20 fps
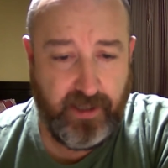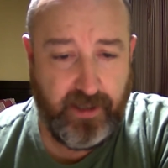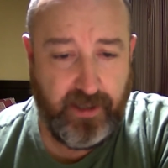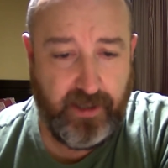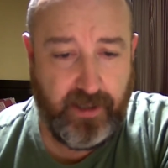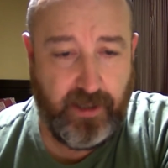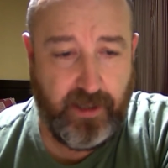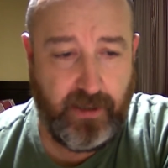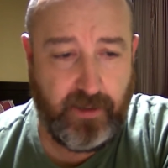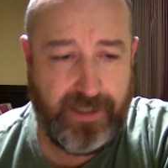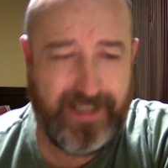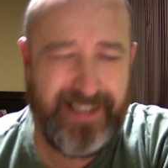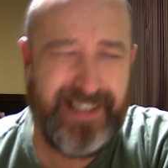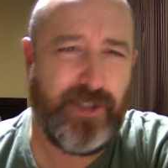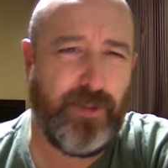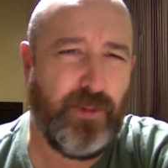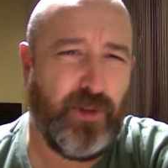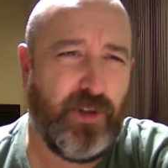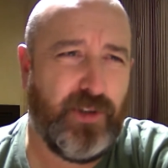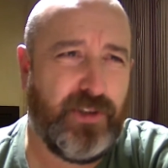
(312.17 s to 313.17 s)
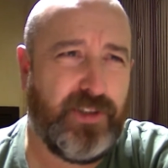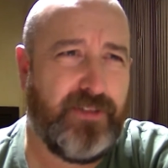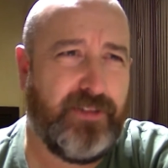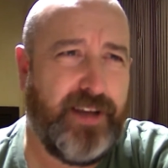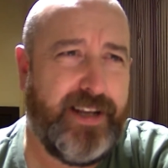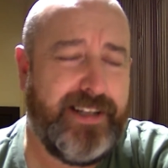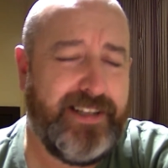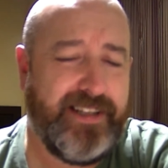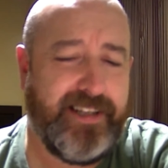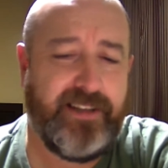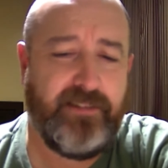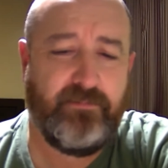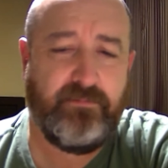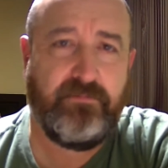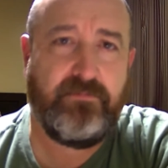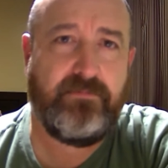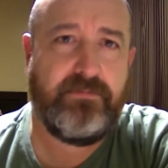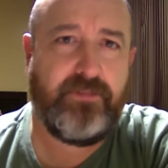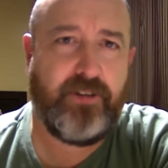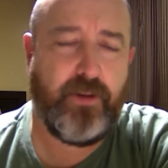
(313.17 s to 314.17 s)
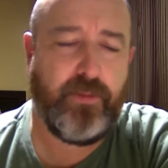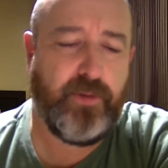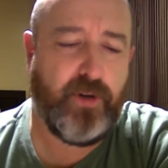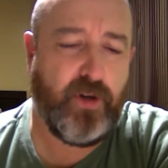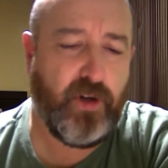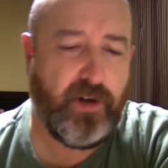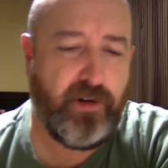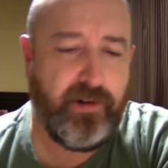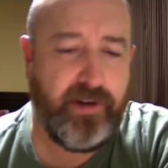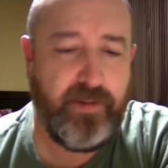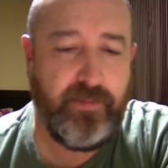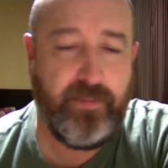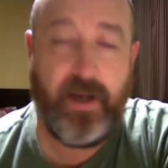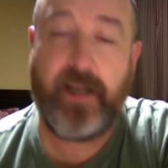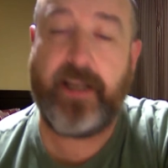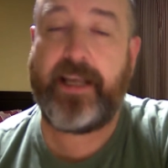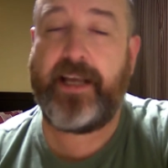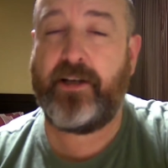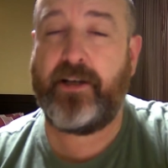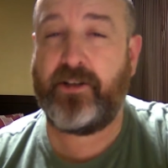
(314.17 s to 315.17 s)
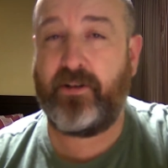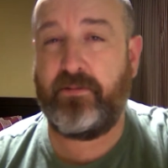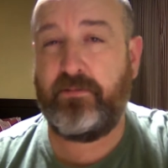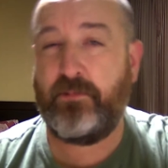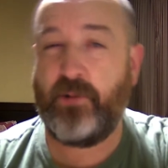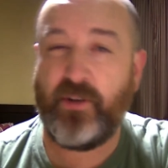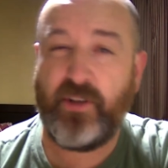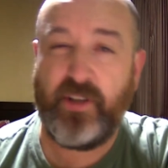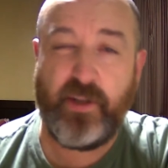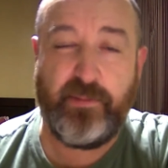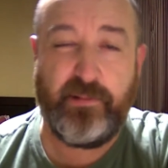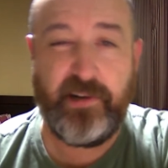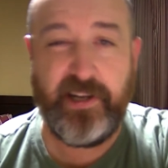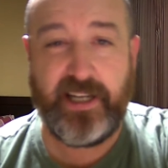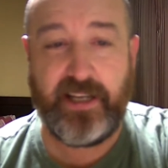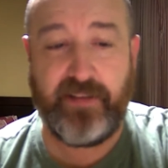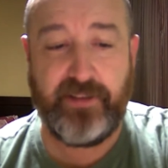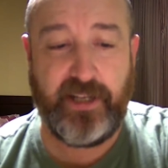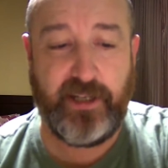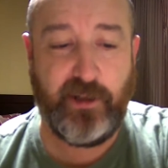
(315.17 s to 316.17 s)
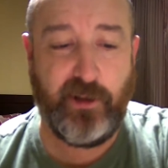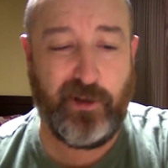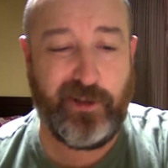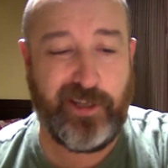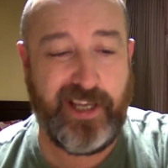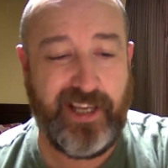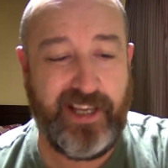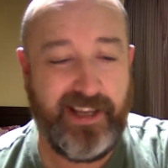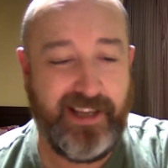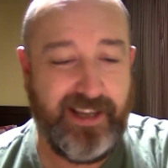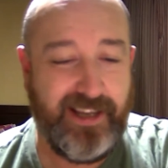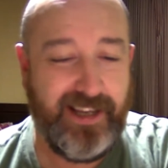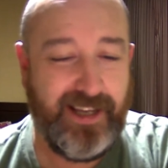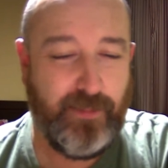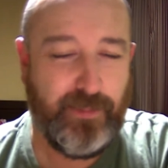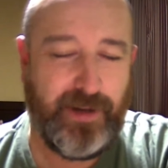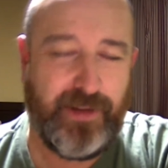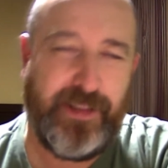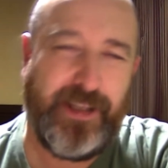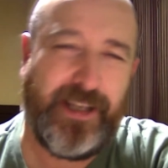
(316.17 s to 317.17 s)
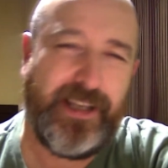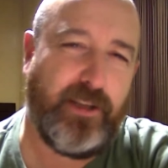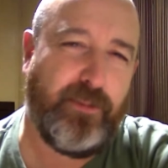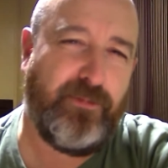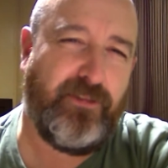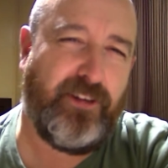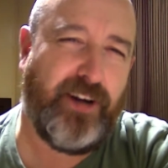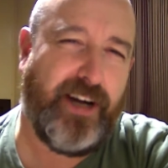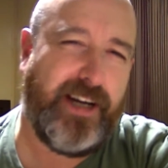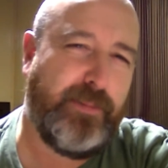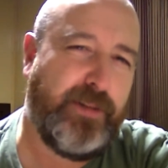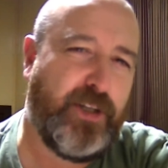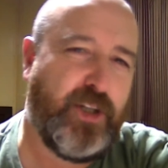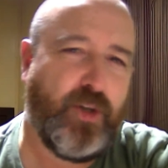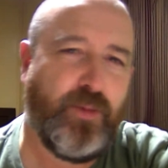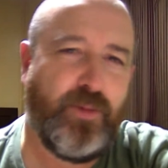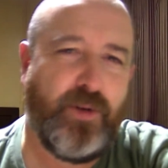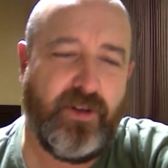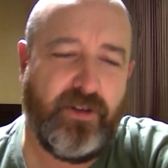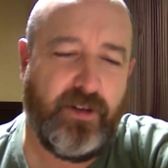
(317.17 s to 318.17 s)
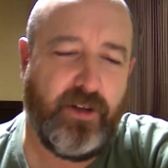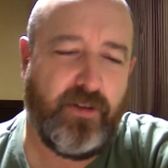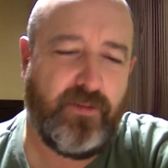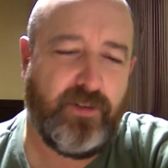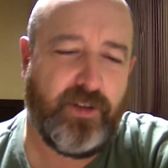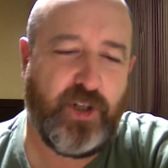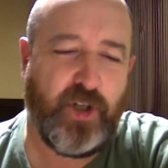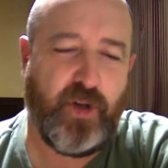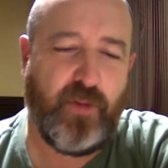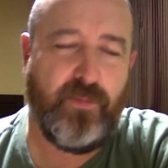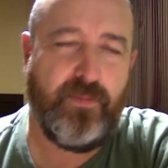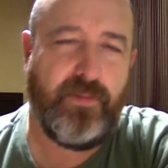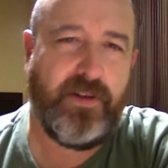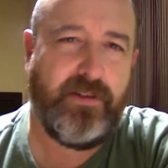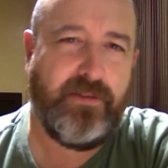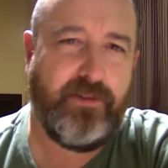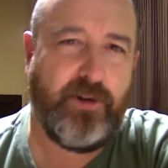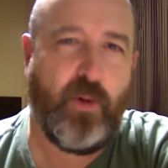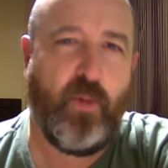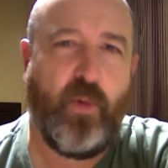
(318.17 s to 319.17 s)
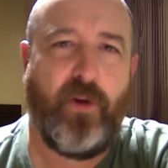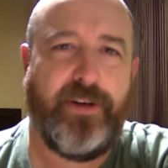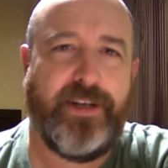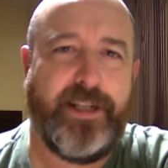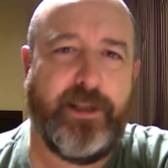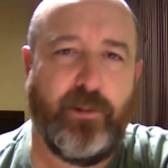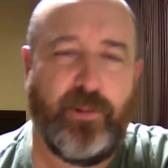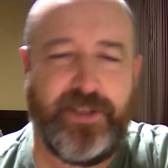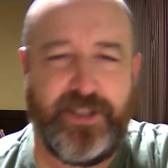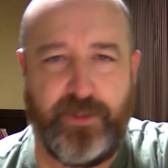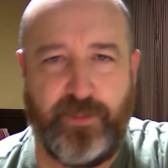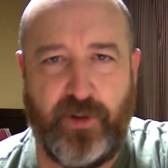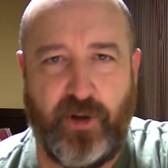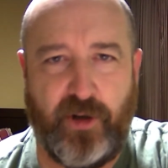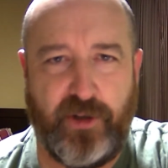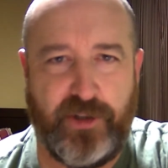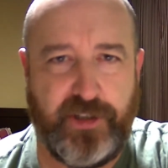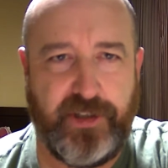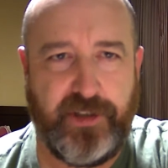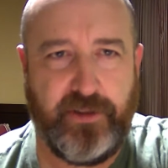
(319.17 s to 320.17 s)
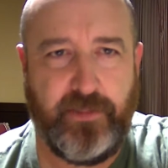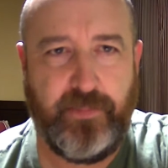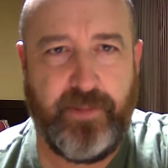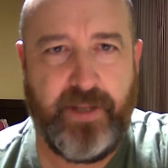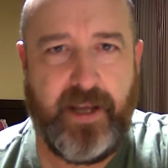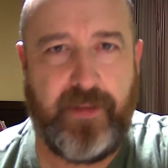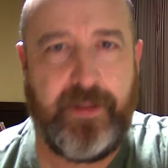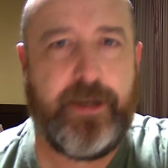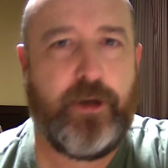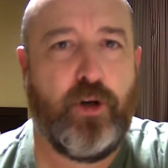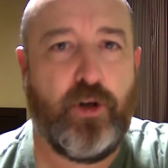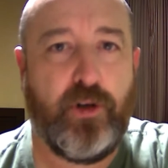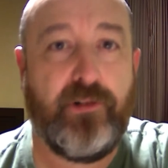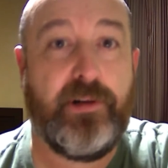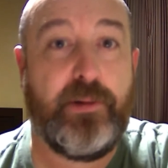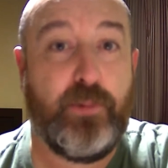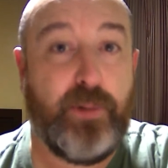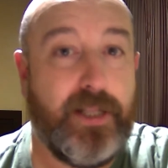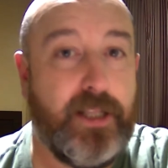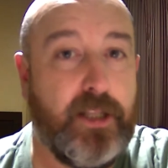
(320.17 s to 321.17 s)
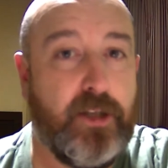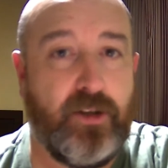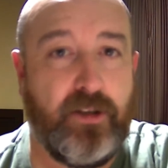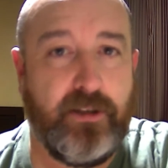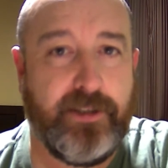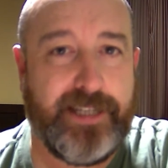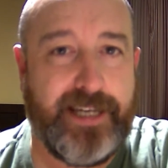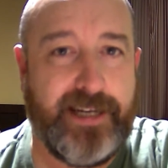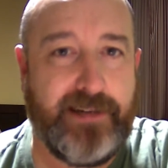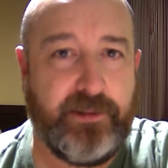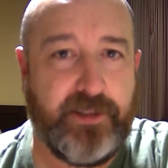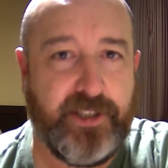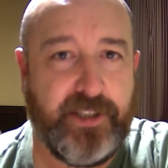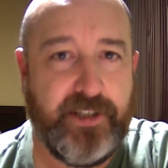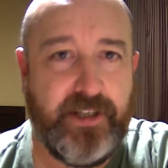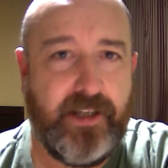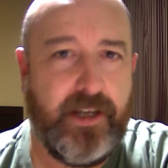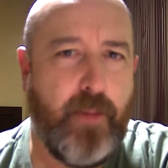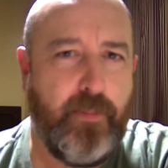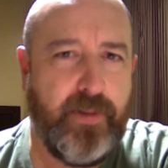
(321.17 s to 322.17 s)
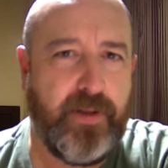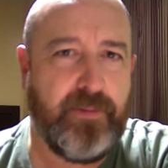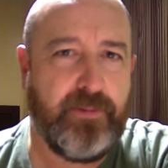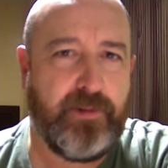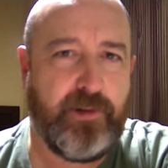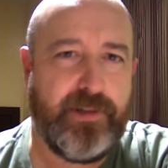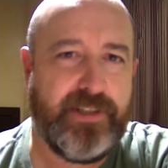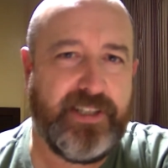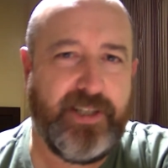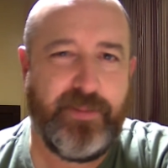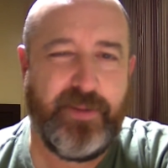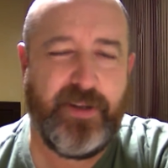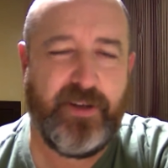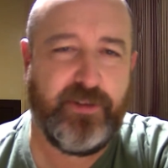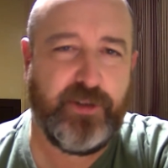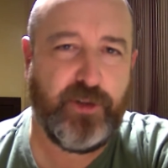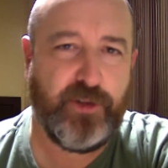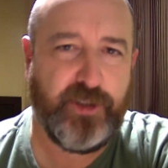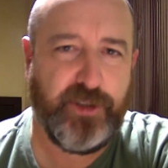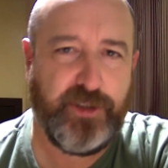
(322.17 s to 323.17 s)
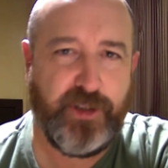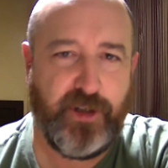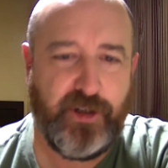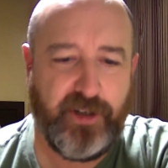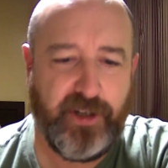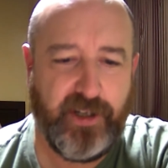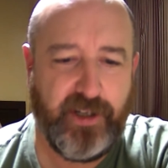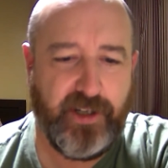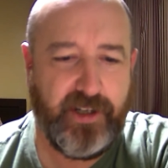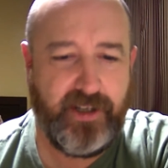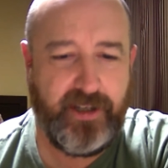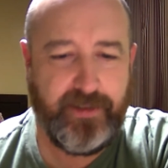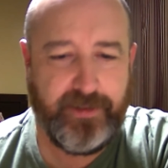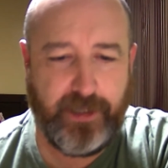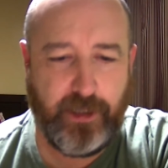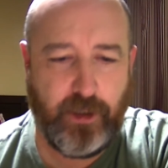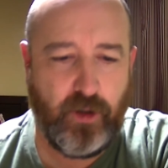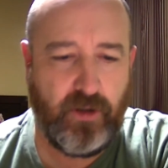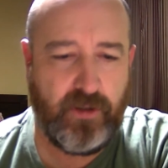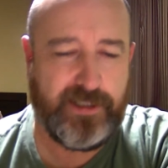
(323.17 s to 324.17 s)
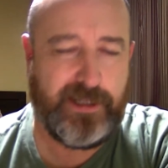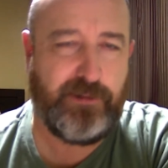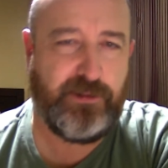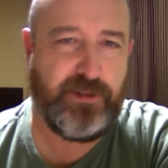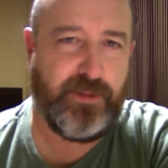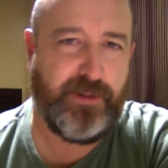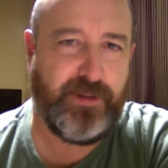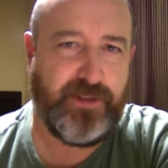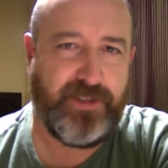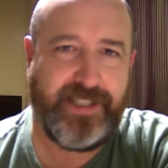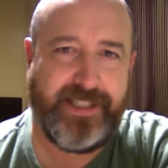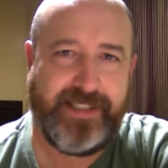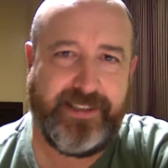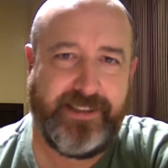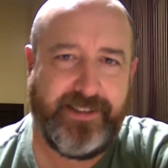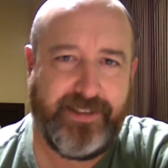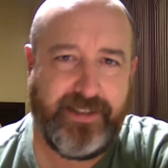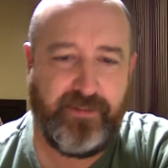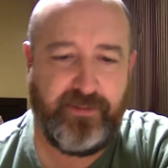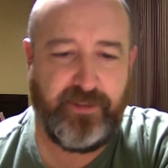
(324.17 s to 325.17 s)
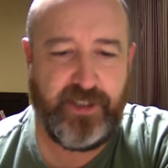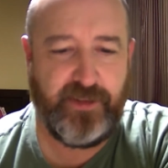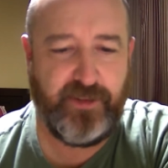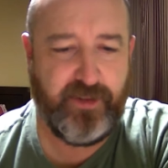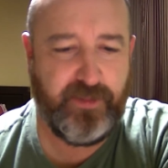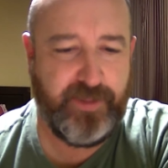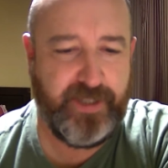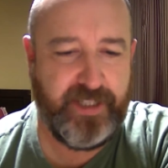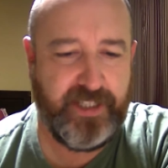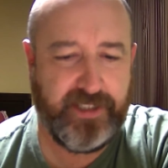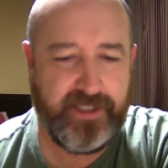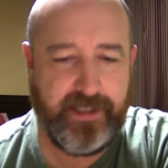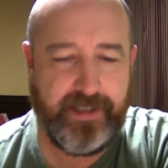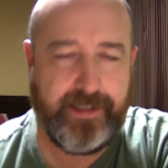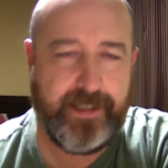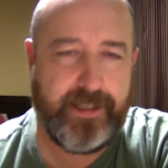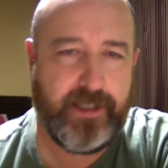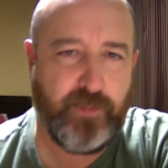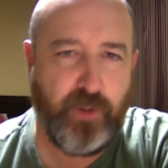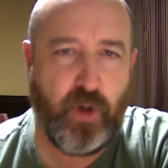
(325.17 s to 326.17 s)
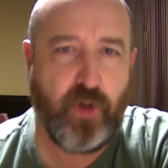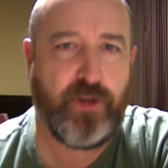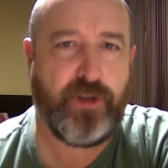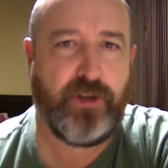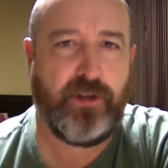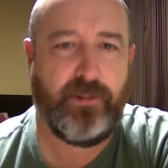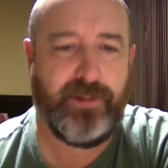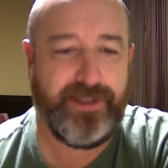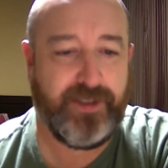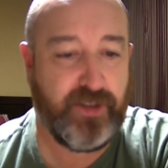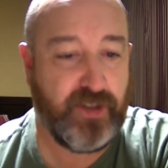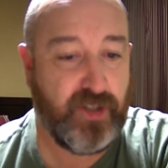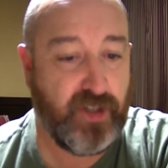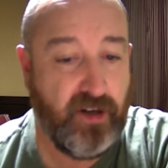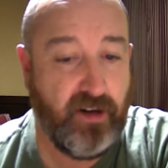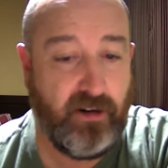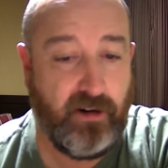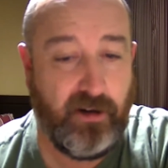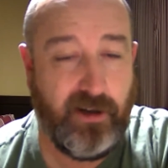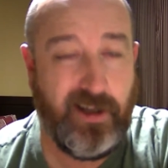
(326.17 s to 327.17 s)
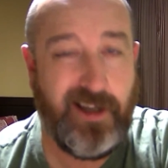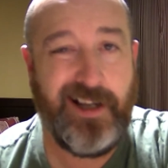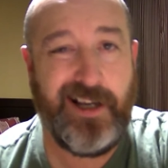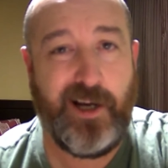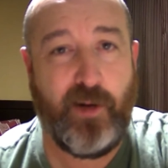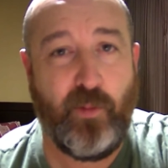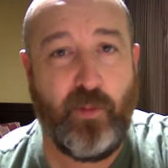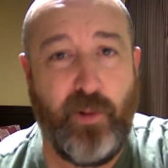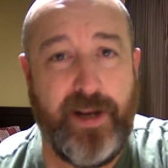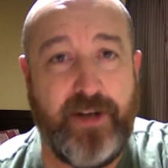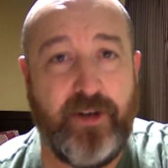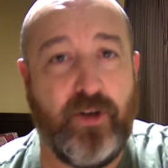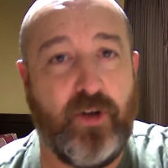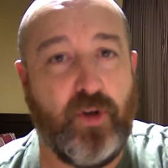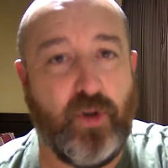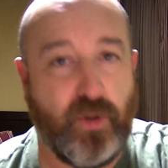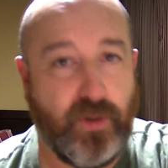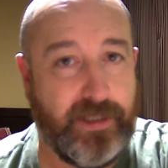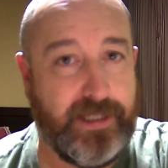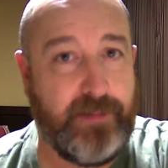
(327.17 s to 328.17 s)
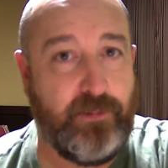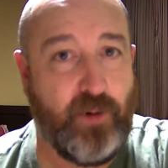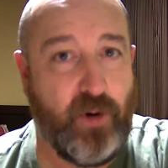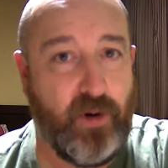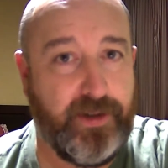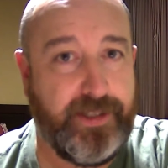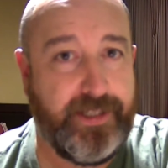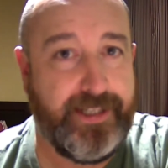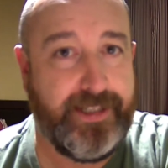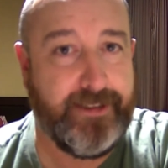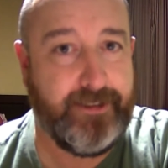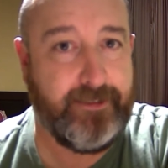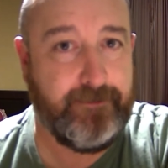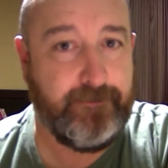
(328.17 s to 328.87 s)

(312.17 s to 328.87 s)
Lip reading: I see some good defending from Hungary, might get one on the break if they're lucky, but I think it'll finally become overcome for a 1-0 win to Portugal. I think Hungary will hold out, bit gritty, bit of an underdog. They'll hold out to about 60th, 70th minute, and I think Portugal will score and win only 1-0.